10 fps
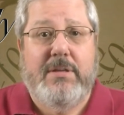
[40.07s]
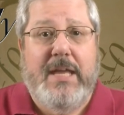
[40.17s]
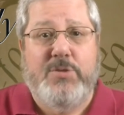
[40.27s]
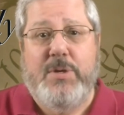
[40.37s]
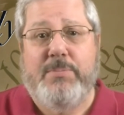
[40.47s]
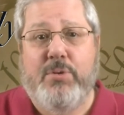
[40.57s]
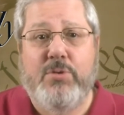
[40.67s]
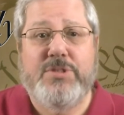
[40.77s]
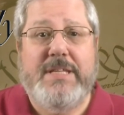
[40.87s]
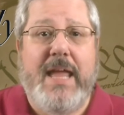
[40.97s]
As we
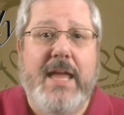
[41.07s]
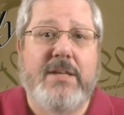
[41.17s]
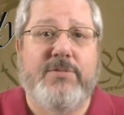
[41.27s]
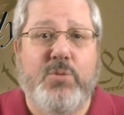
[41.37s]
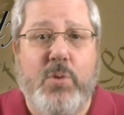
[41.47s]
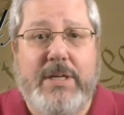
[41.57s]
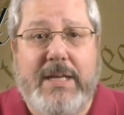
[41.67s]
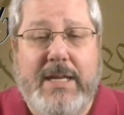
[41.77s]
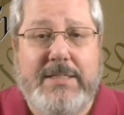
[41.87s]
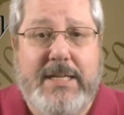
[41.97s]
approach the end of
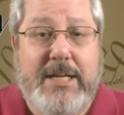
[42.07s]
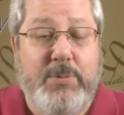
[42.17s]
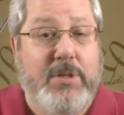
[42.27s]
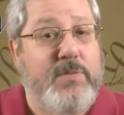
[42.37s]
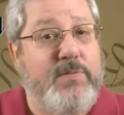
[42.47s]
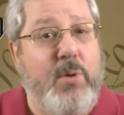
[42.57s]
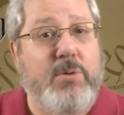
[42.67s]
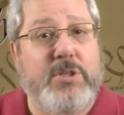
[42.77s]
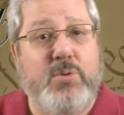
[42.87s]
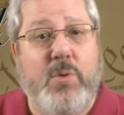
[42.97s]
2019 and we look
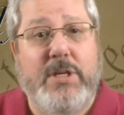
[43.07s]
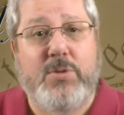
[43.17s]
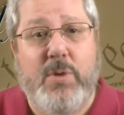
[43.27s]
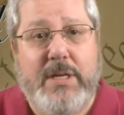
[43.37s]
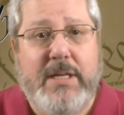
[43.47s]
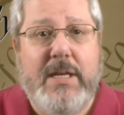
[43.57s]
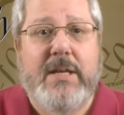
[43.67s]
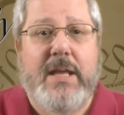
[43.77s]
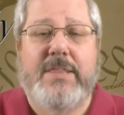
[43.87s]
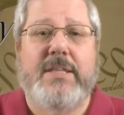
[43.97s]
forward to 2020,
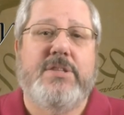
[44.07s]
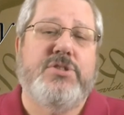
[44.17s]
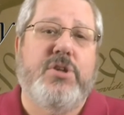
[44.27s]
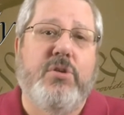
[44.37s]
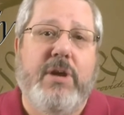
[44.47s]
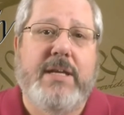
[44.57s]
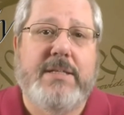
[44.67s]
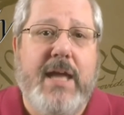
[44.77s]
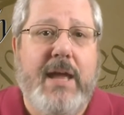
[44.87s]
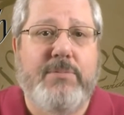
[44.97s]
I think this is a
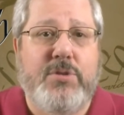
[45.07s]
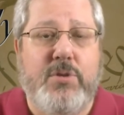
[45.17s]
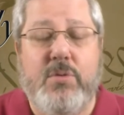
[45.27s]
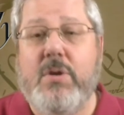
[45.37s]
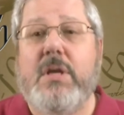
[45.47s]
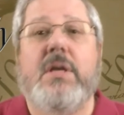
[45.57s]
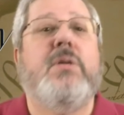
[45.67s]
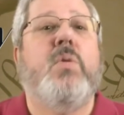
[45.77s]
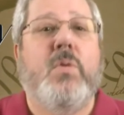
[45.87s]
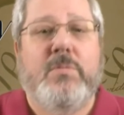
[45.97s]
great time to
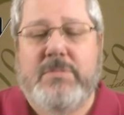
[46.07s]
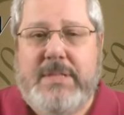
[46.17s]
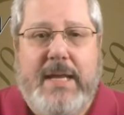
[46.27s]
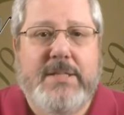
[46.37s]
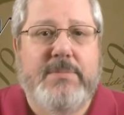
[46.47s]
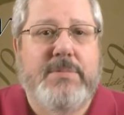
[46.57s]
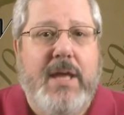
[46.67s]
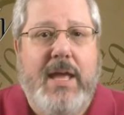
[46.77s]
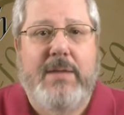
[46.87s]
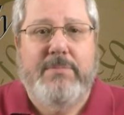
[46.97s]
take some
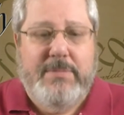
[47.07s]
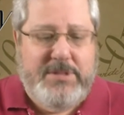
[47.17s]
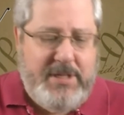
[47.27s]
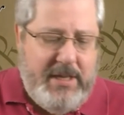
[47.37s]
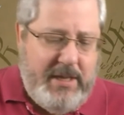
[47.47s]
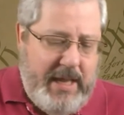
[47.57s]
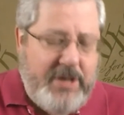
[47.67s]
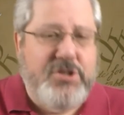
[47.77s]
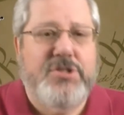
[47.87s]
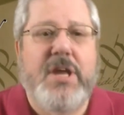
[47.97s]
time,
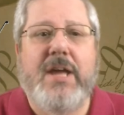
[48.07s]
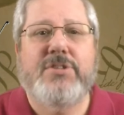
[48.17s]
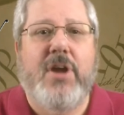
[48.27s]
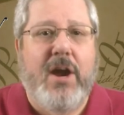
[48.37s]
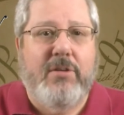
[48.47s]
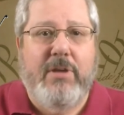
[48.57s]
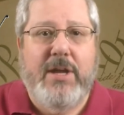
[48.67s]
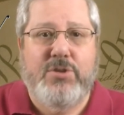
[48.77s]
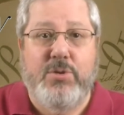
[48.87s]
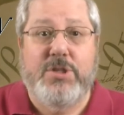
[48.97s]
exercise our
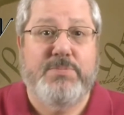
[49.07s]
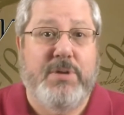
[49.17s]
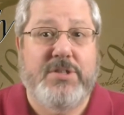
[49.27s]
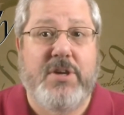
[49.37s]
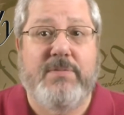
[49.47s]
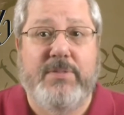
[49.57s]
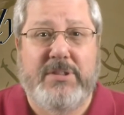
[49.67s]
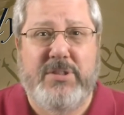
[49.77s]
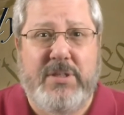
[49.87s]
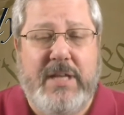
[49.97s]
right to express our,
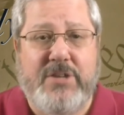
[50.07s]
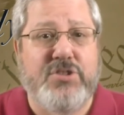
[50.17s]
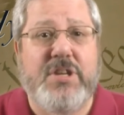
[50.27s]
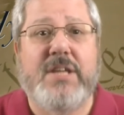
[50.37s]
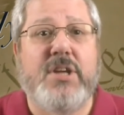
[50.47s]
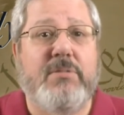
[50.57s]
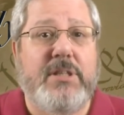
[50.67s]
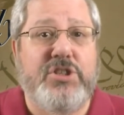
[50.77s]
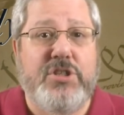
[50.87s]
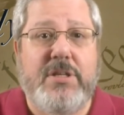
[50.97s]
to exercise our
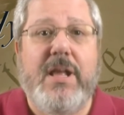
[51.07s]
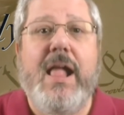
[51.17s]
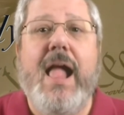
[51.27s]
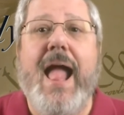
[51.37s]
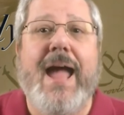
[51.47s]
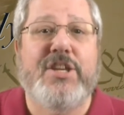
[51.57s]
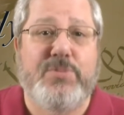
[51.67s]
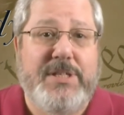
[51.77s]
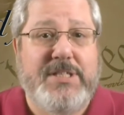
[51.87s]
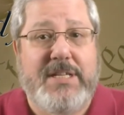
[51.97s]
religion as
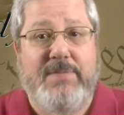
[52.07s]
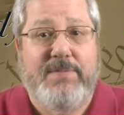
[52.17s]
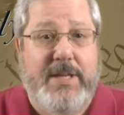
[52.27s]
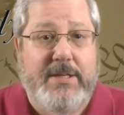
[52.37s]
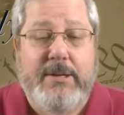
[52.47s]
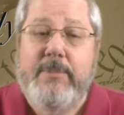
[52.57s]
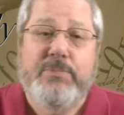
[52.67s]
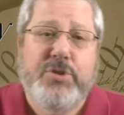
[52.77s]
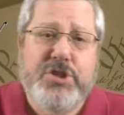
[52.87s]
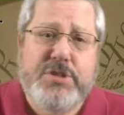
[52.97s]
we see fit,
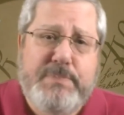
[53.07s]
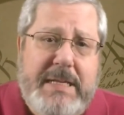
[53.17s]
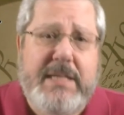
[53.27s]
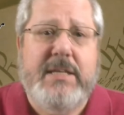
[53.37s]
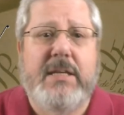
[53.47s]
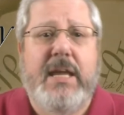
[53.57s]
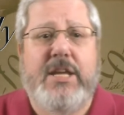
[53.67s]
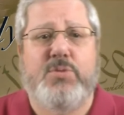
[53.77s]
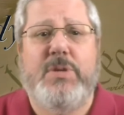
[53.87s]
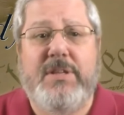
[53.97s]
to speak
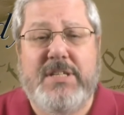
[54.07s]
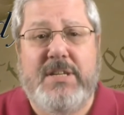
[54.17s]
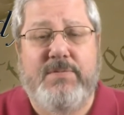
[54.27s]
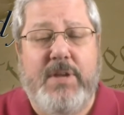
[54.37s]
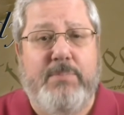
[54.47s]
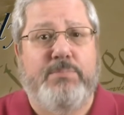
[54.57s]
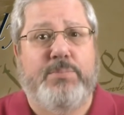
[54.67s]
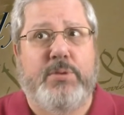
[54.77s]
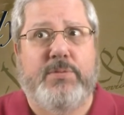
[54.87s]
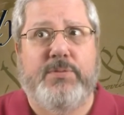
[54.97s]
as we see fit,
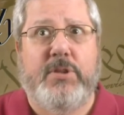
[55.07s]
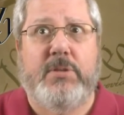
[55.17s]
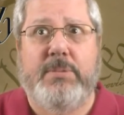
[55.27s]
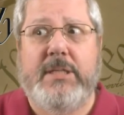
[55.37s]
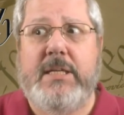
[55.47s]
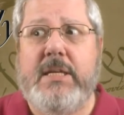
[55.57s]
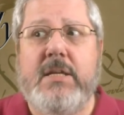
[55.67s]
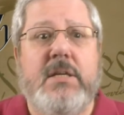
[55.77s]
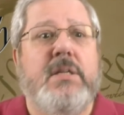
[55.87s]
preferably